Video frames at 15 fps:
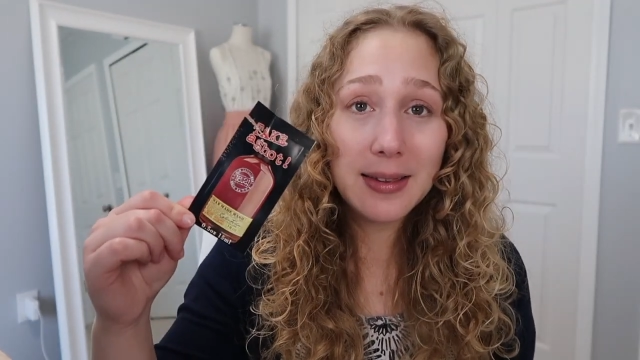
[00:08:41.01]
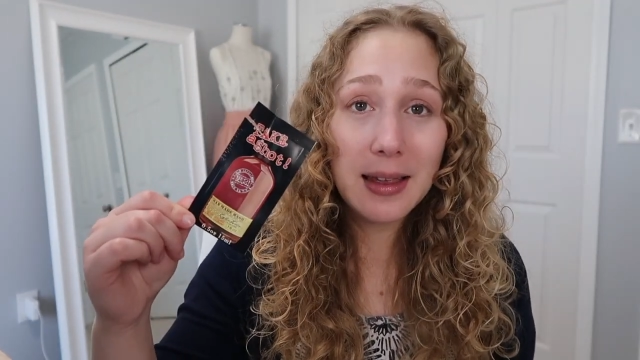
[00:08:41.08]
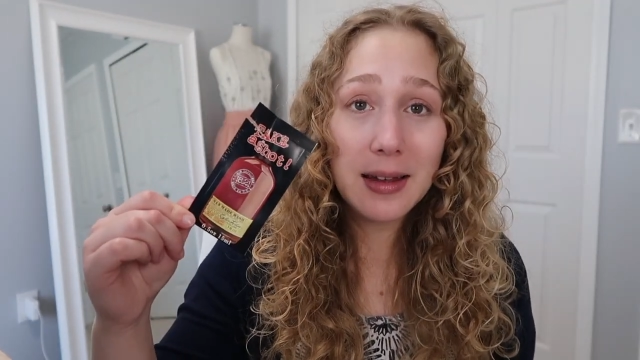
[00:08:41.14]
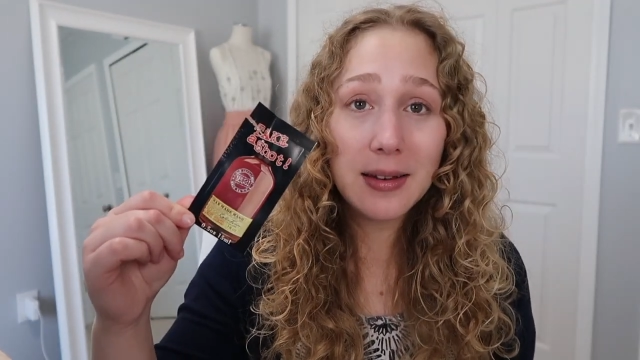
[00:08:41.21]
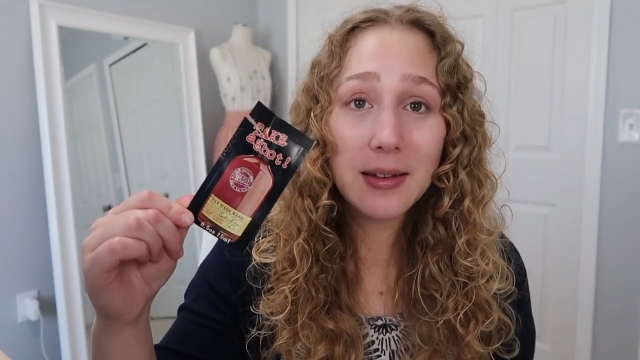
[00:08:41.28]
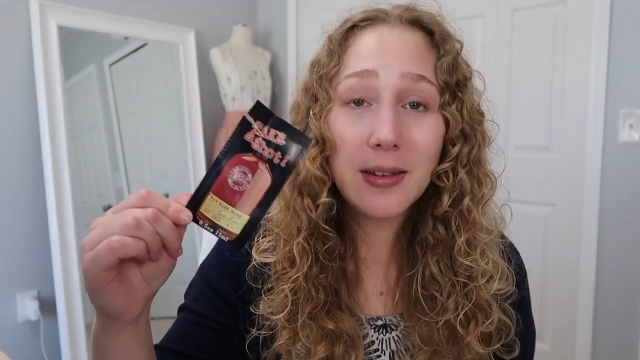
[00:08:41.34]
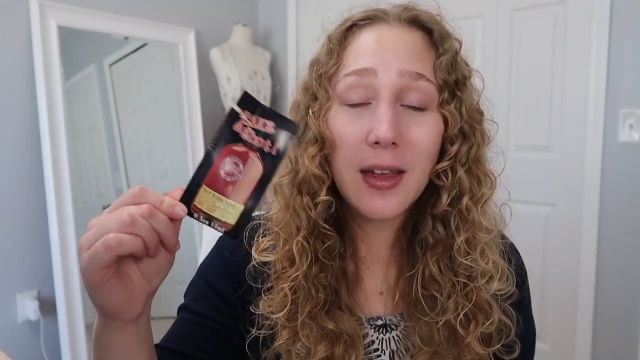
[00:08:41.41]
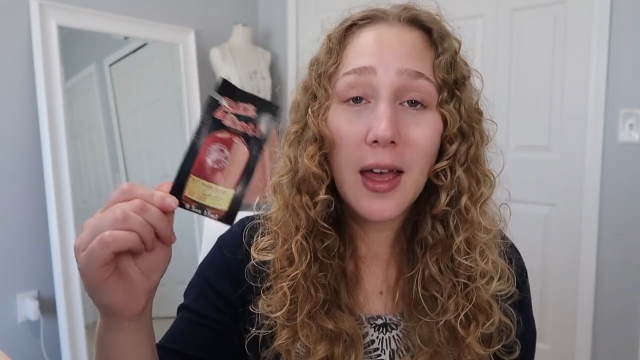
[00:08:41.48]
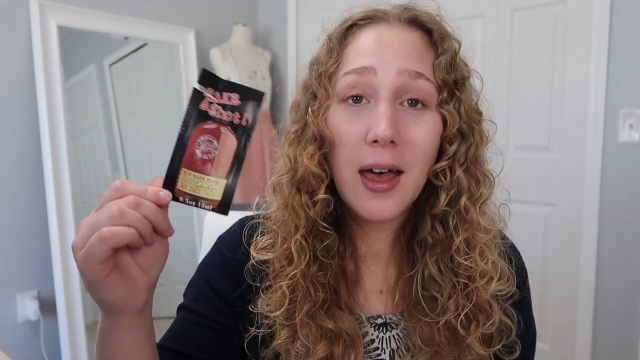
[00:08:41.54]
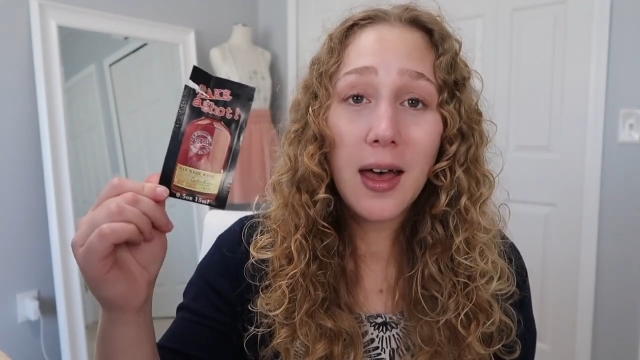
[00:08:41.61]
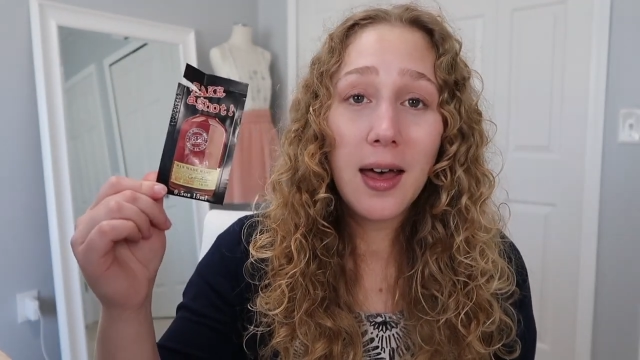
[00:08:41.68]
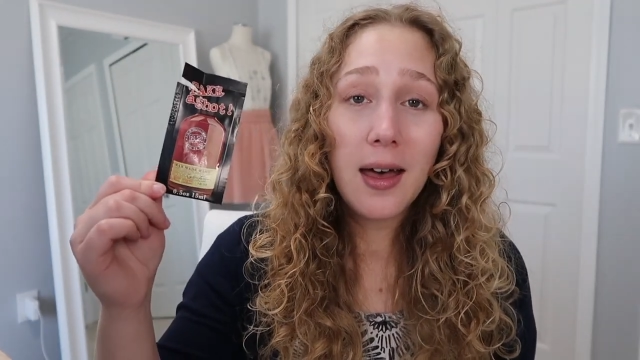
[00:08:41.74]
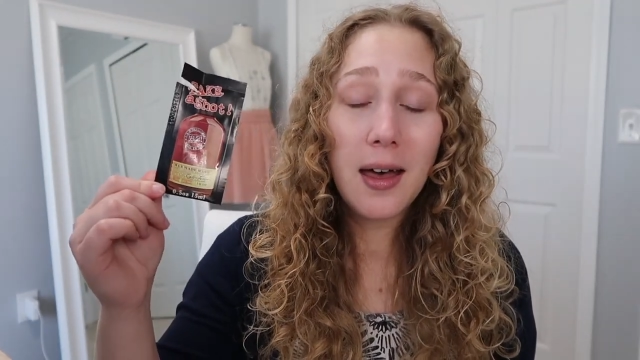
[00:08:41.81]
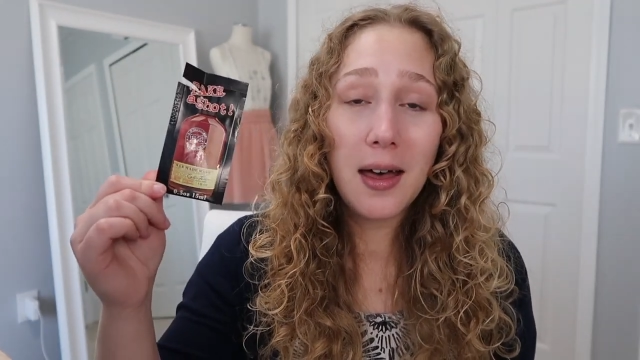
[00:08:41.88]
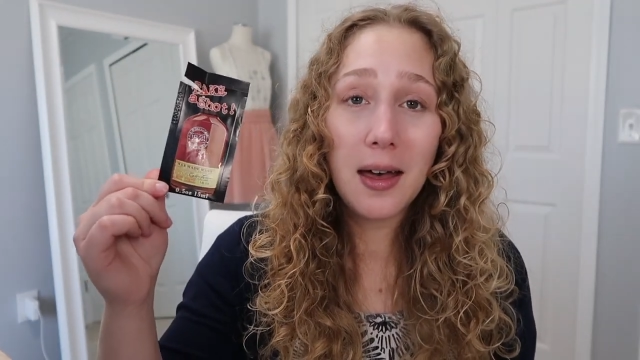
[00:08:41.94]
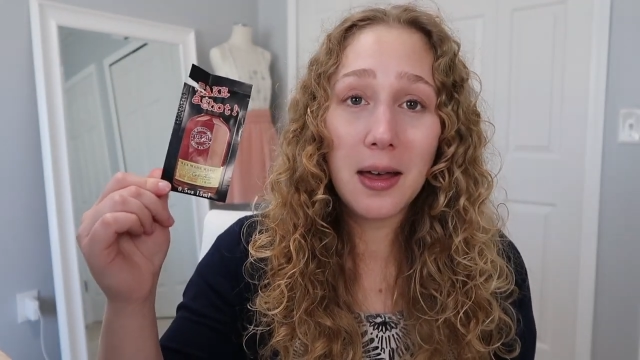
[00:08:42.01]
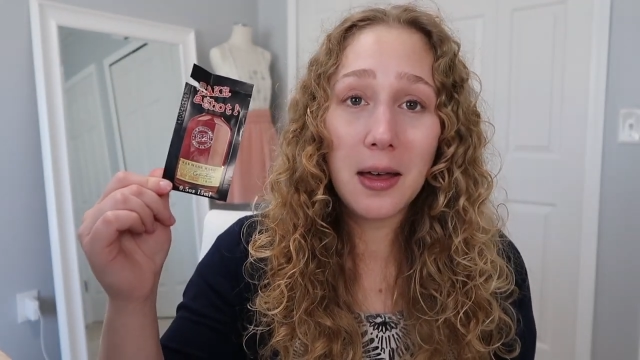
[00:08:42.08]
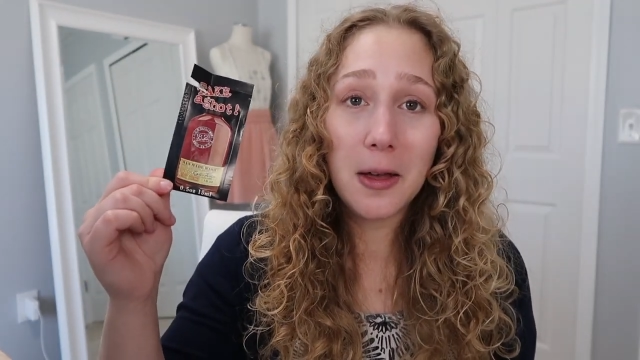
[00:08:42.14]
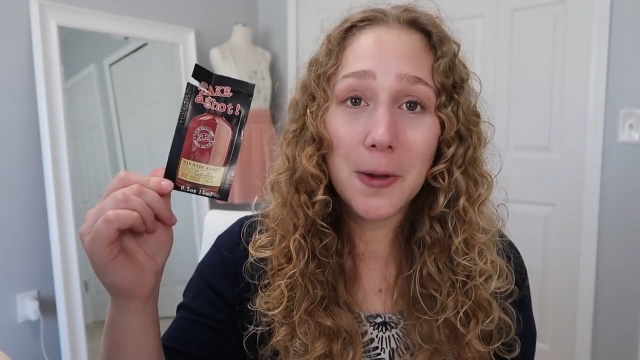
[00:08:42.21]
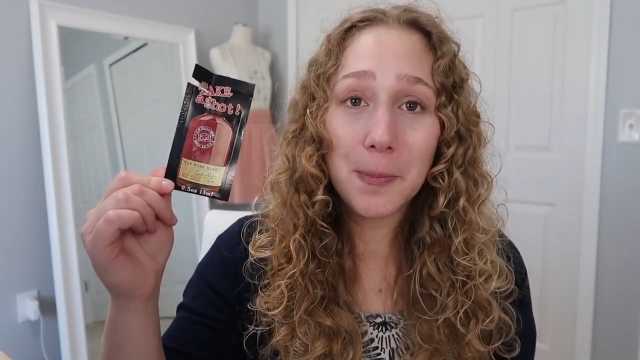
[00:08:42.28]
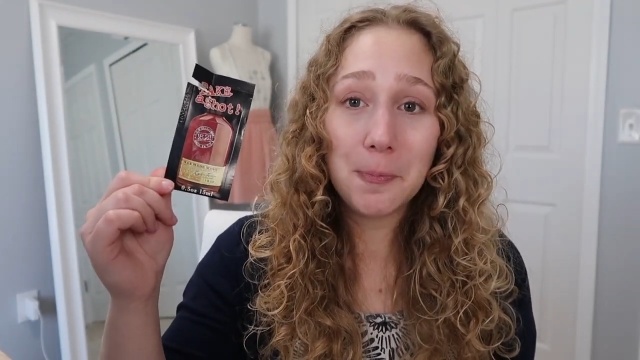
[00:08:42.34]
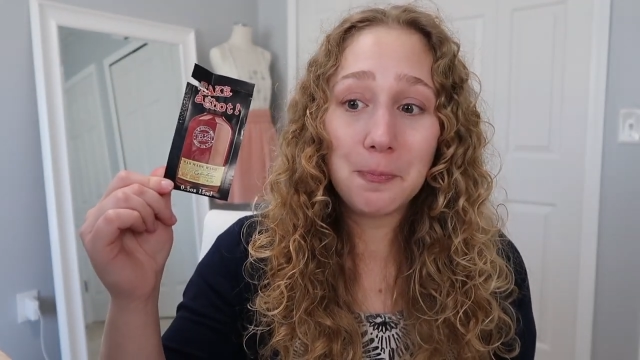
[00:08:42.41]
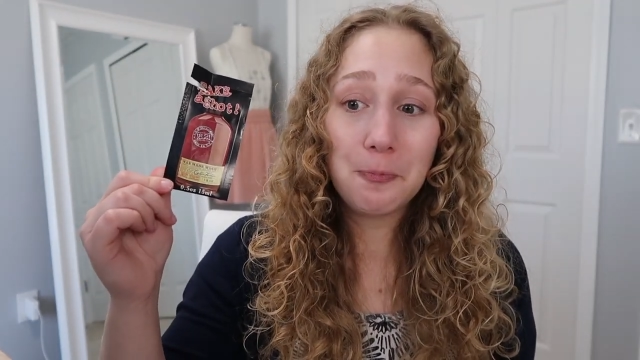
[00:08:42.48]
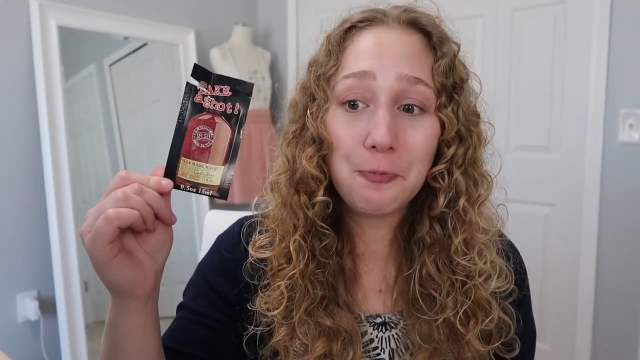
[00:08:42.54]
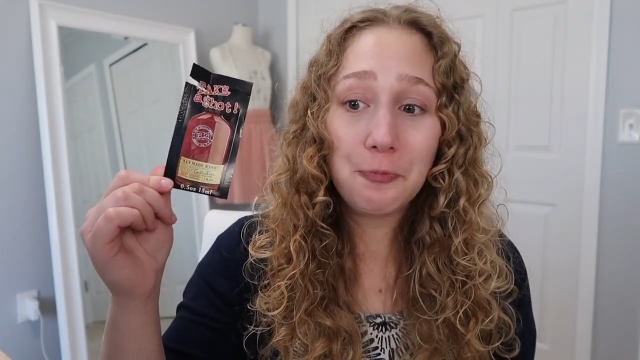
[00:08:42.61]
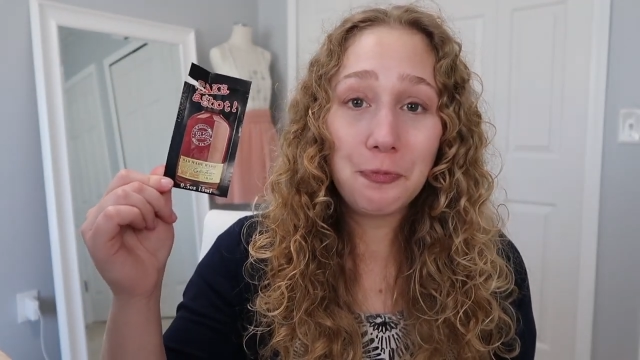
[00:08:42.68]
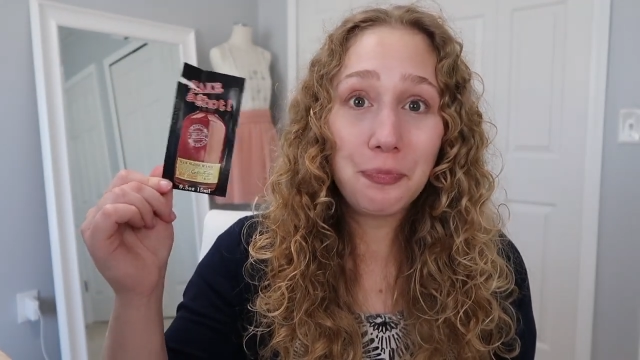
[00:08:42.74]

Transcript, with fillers: scent um,